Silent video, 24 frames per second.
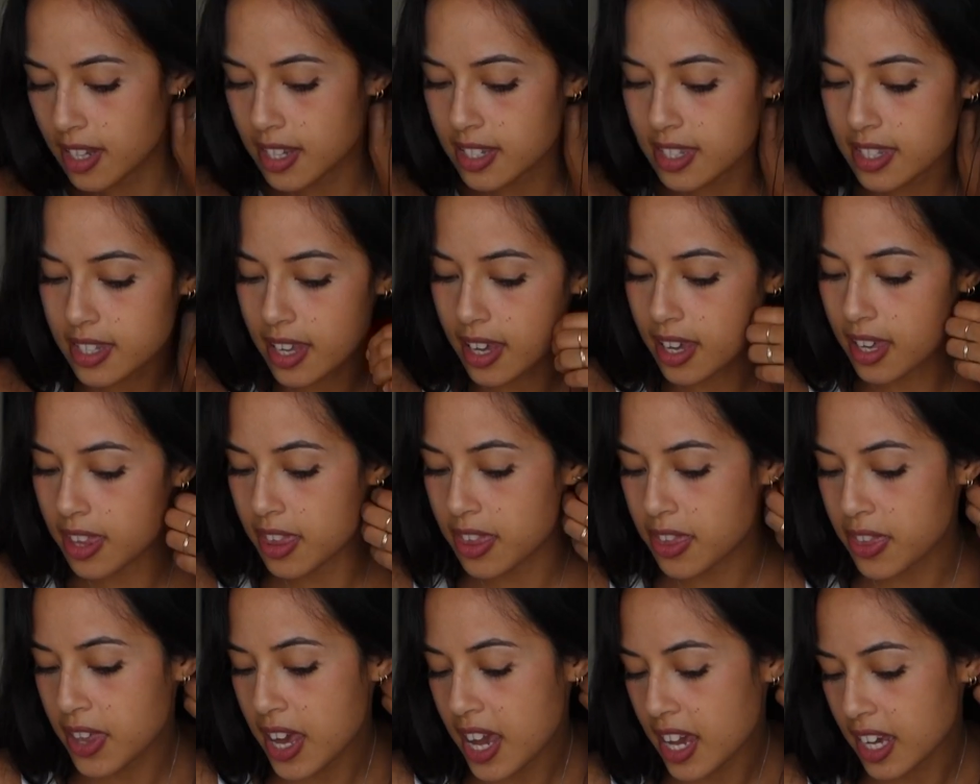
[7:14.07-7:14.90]
It's like
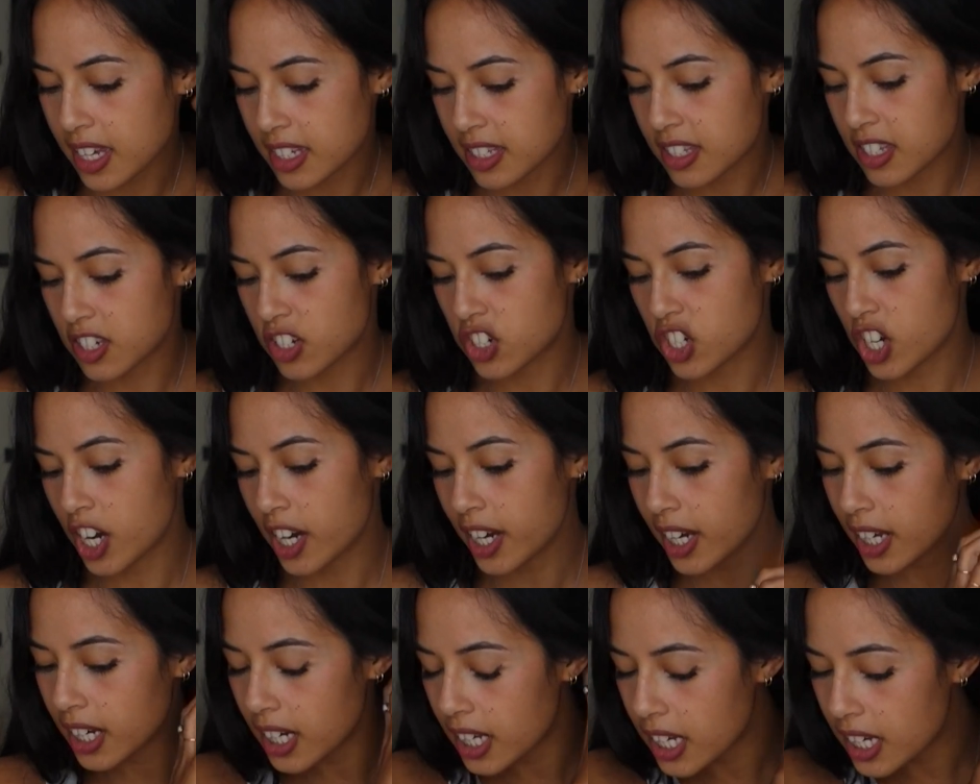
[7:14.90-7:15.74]
thick, it's
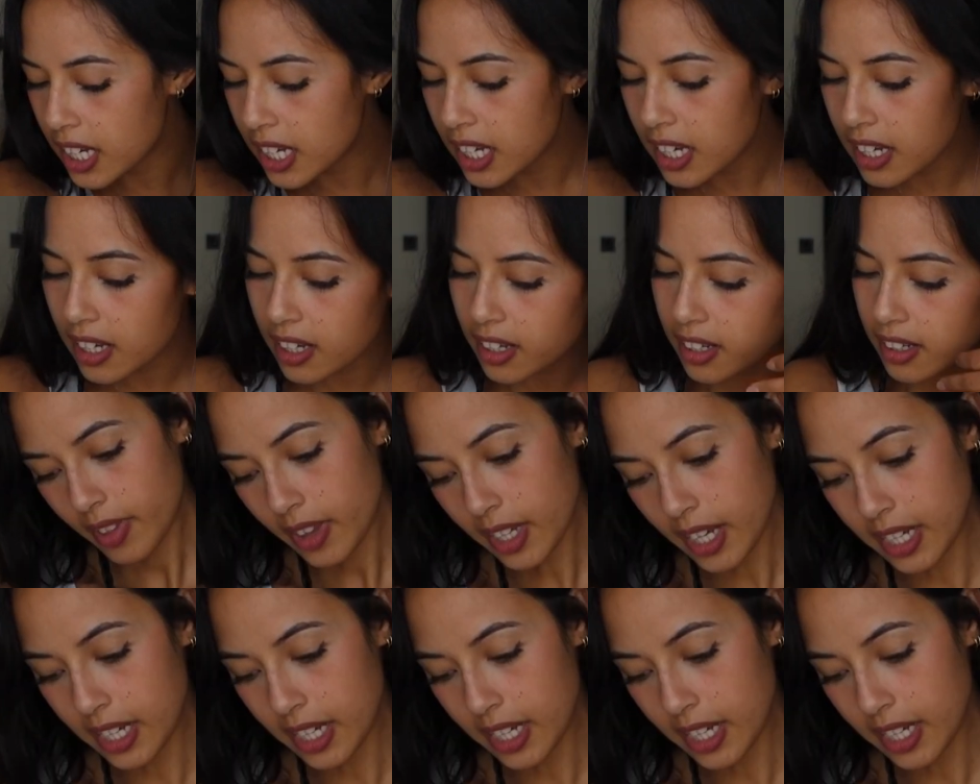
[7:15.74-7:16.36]
shiny.